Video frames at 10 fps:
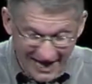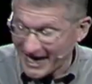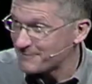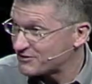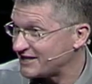I
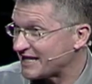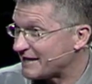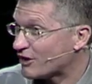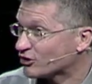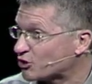came
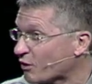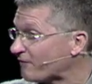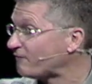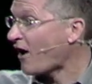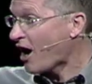seeking those who are
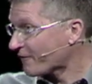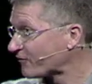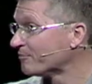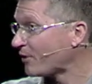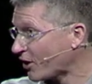far
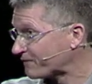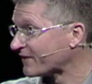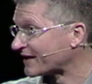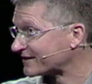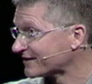from
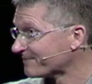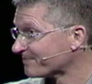perfect.